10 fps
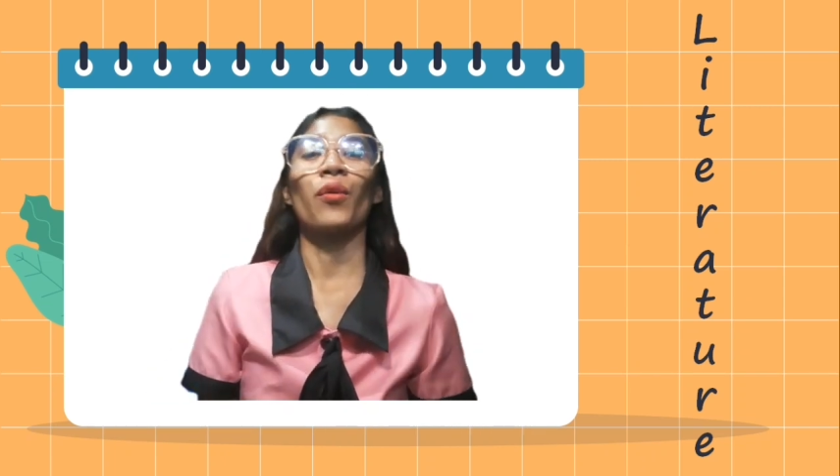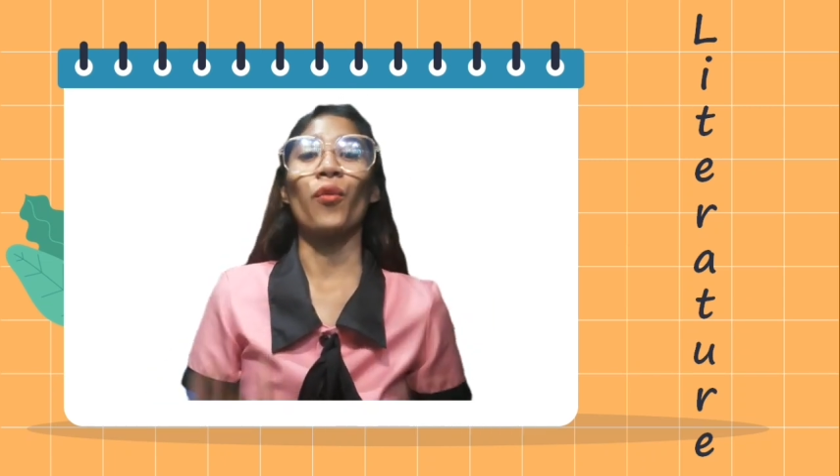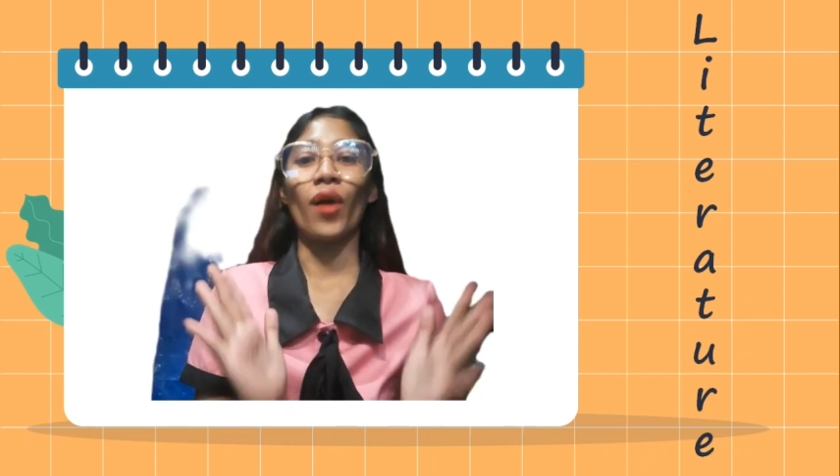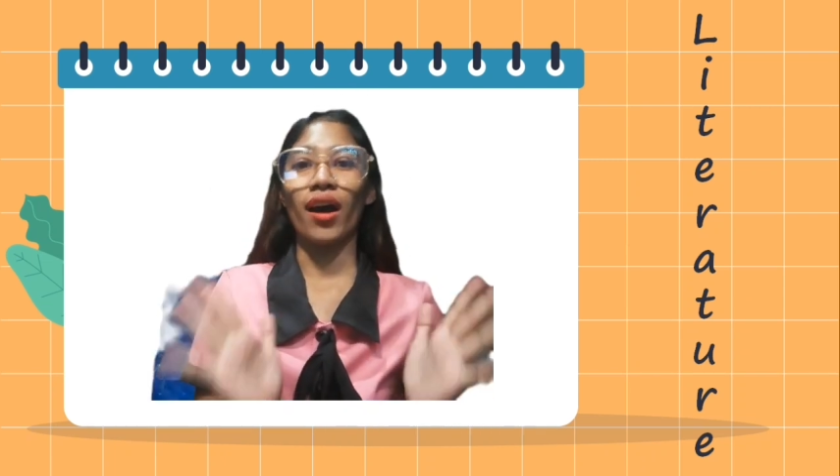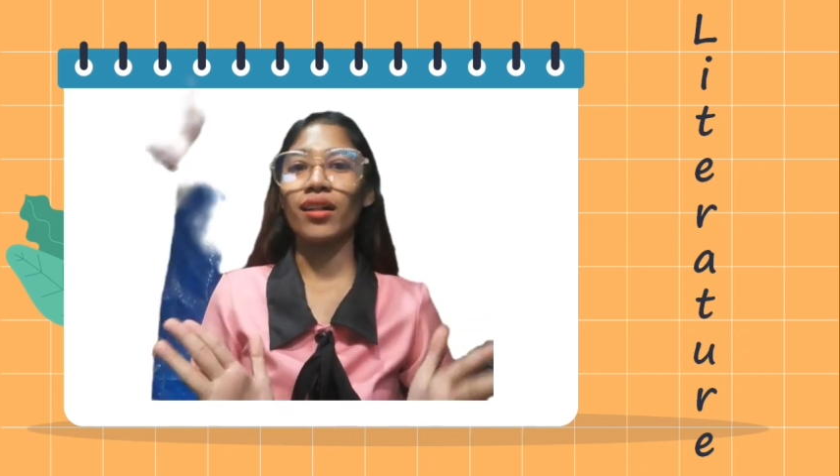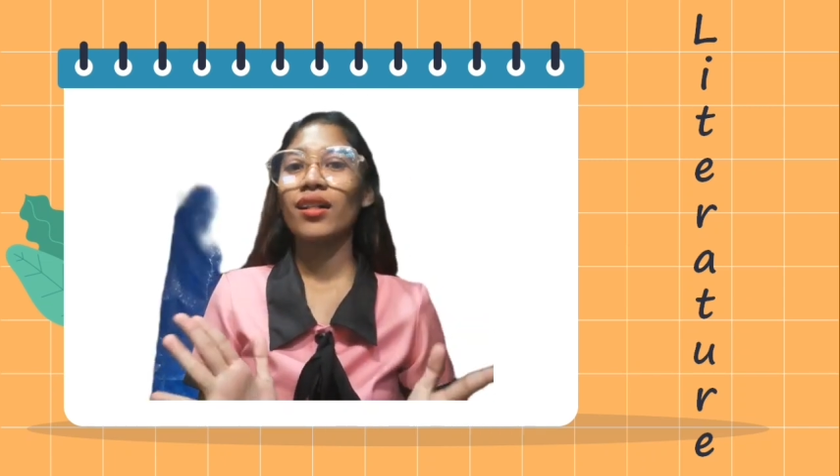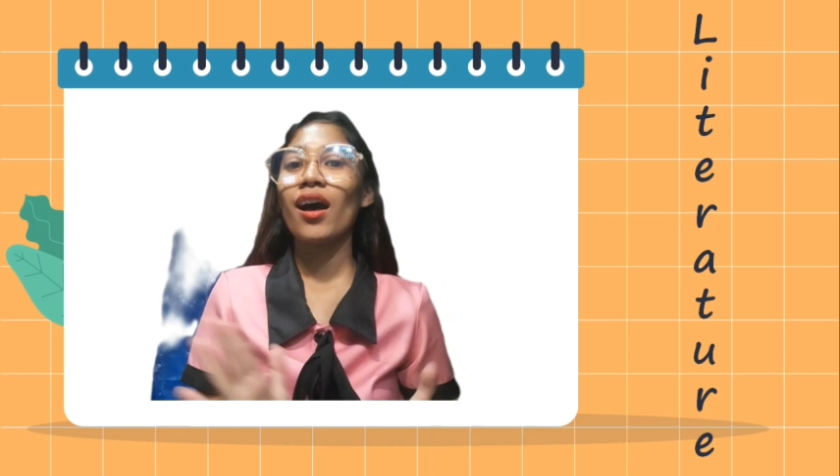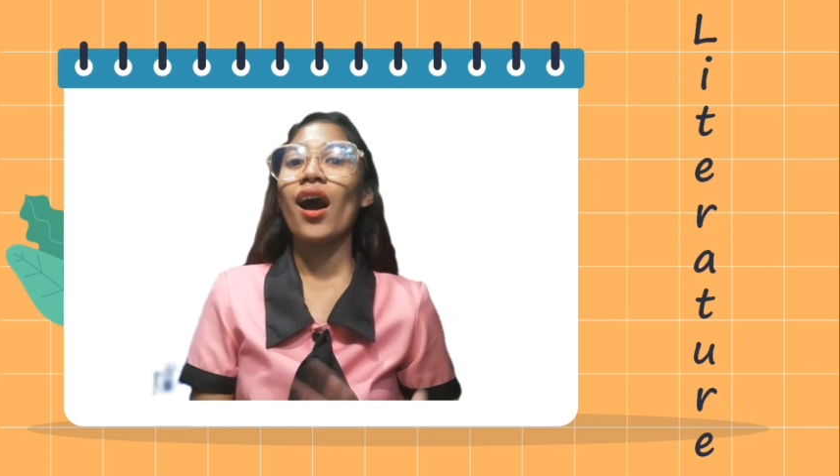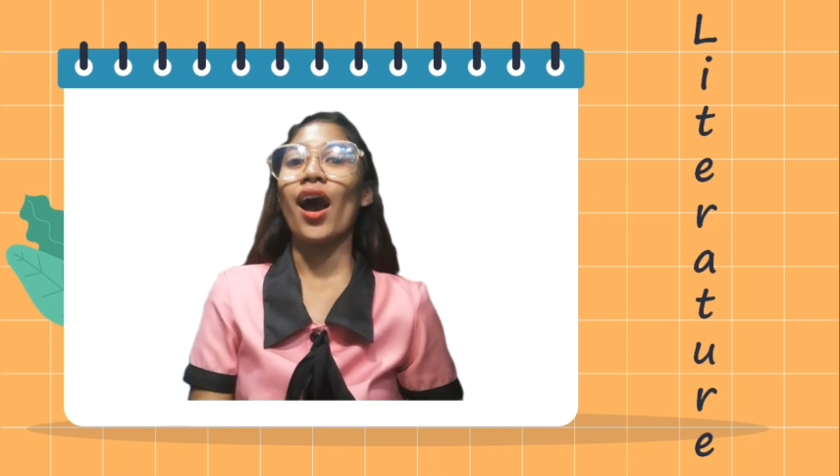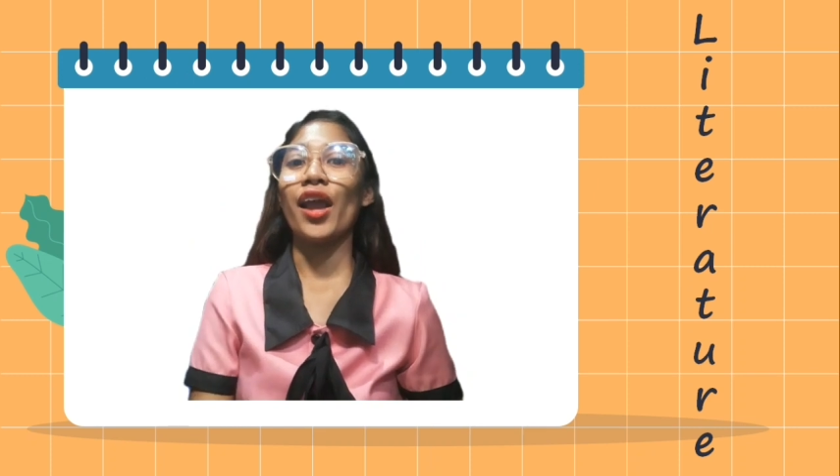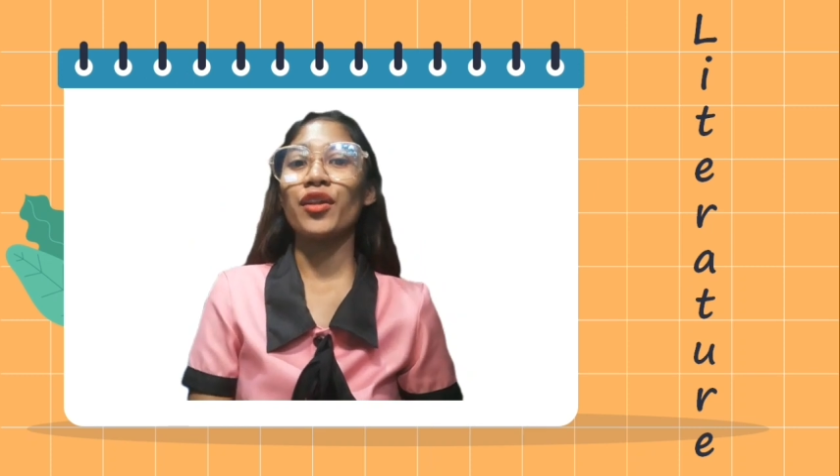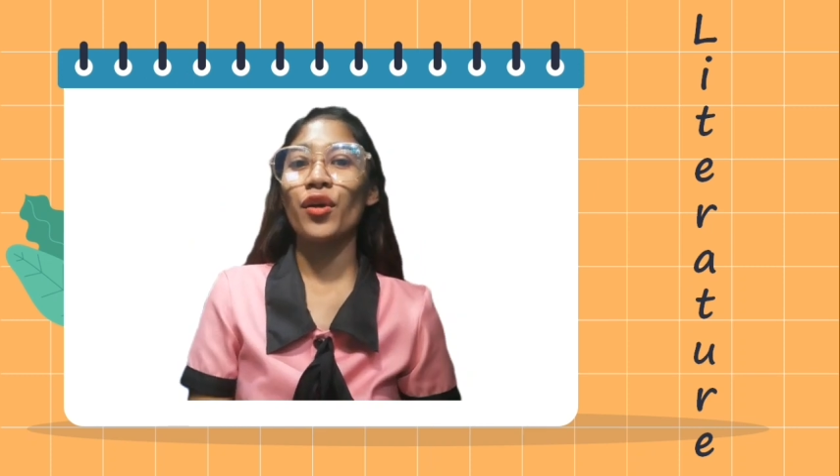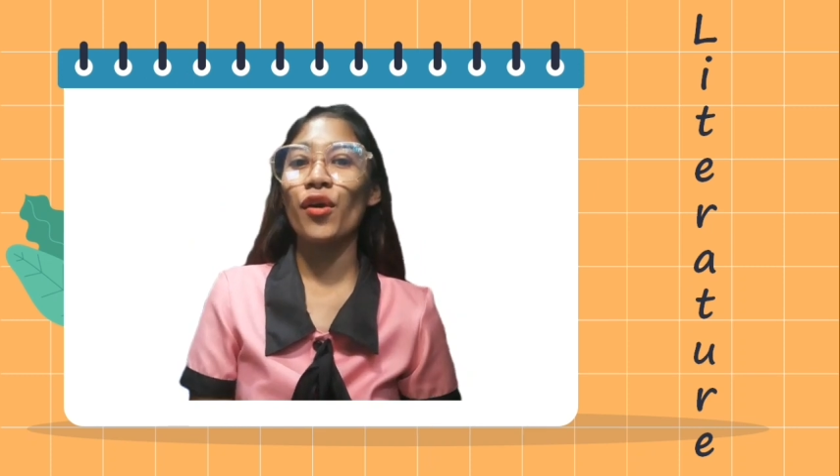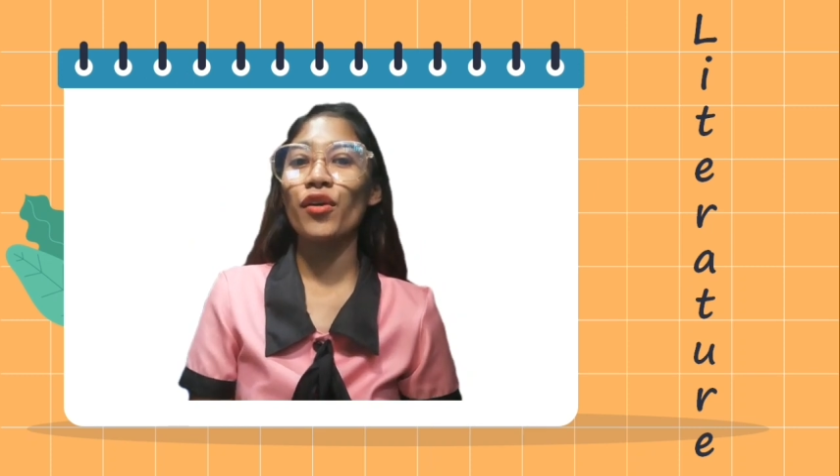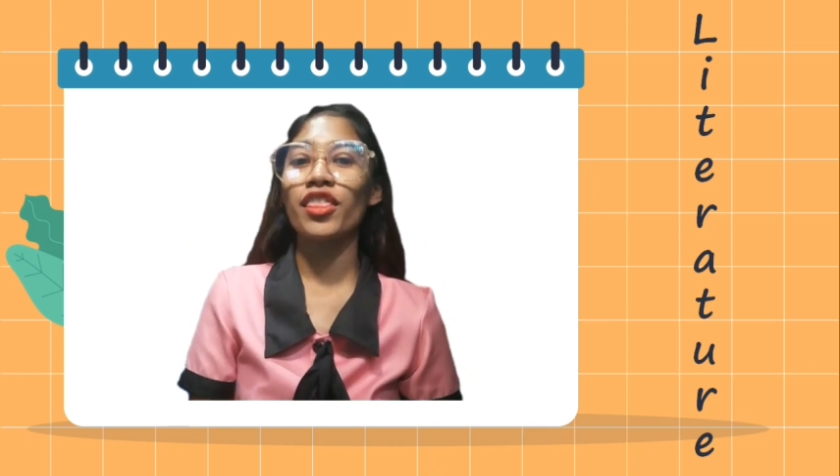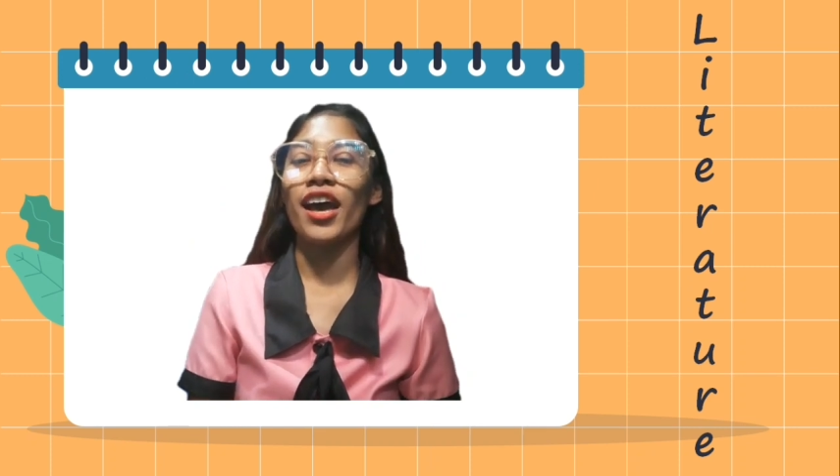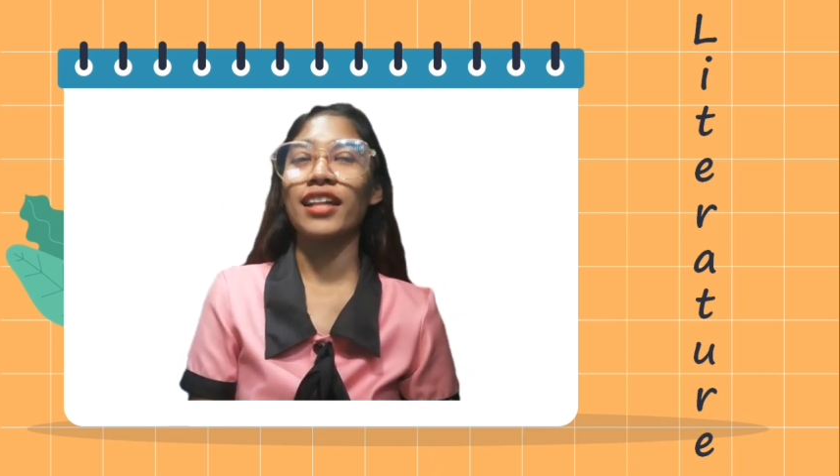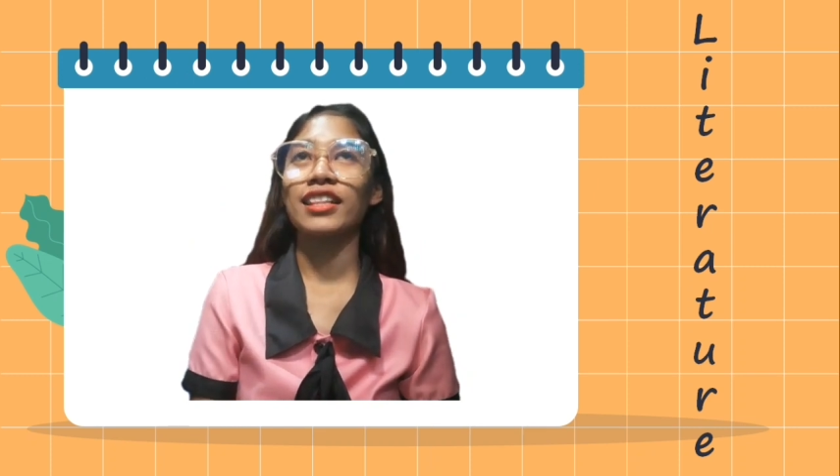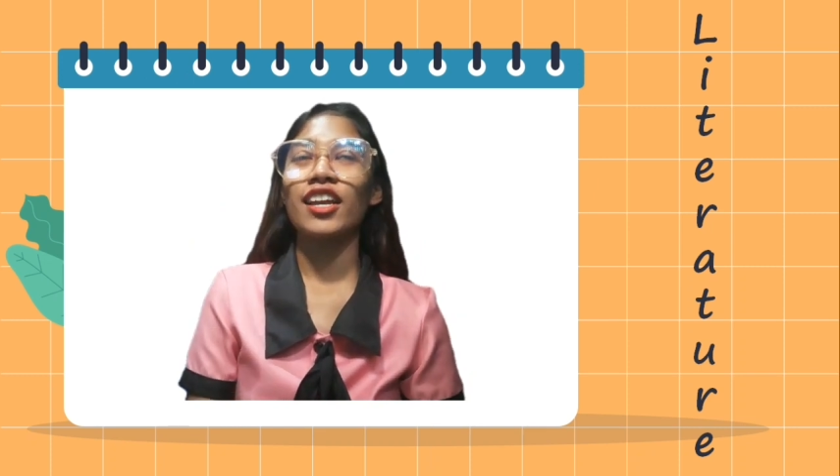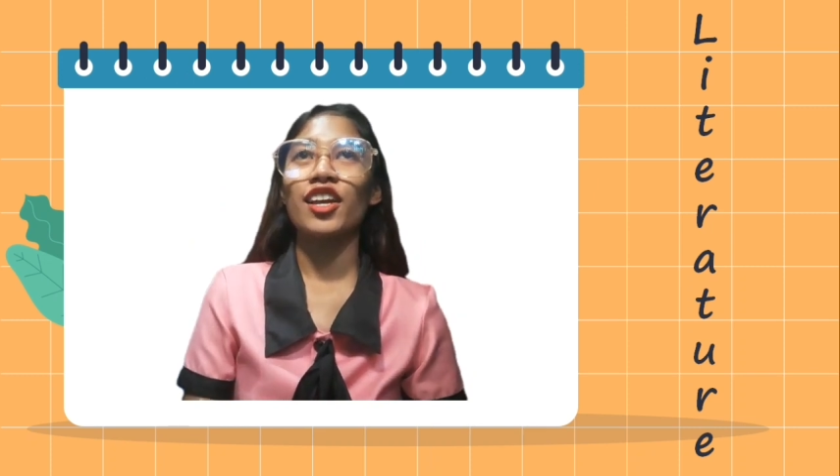Well, I know that